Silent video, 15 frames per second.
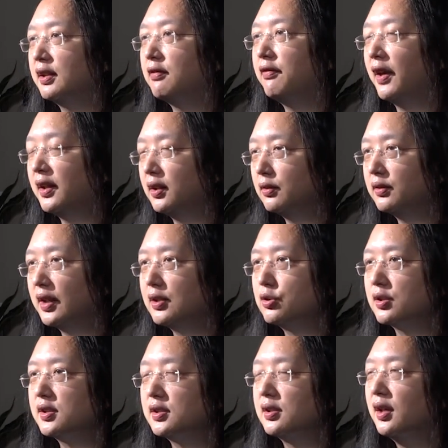the venue. They
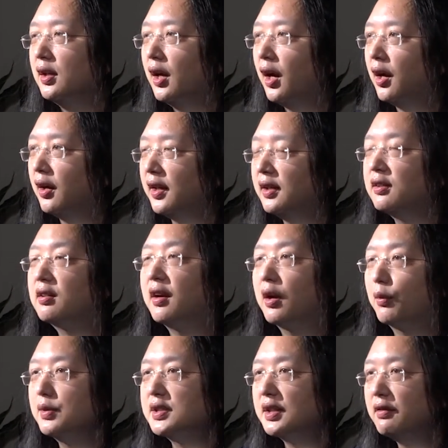just uh,
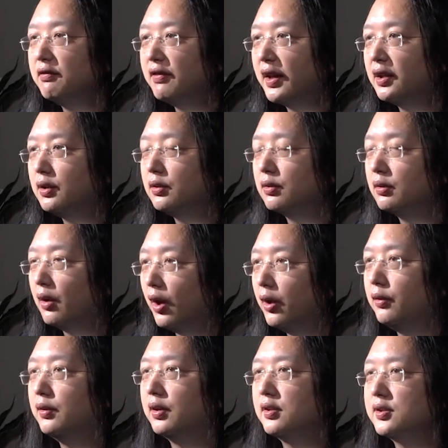interact with the venue
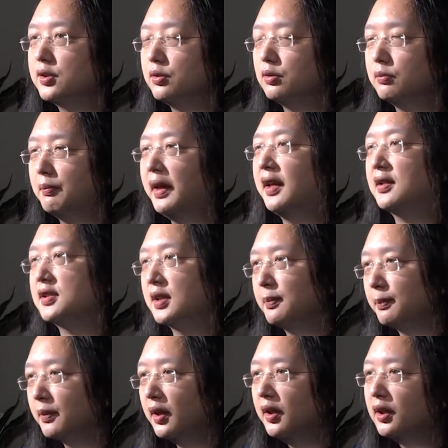owners to make
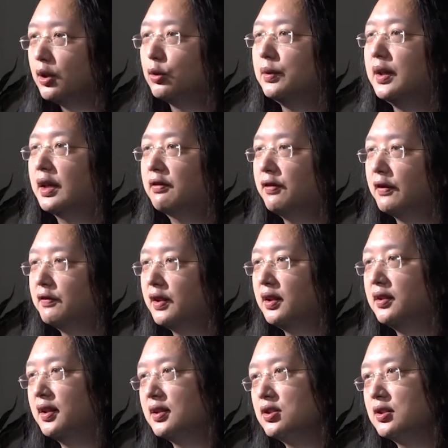some unique
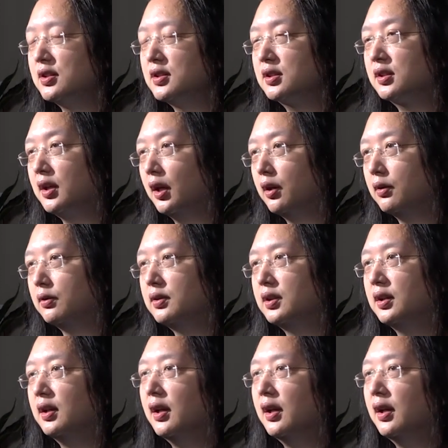15 digits code.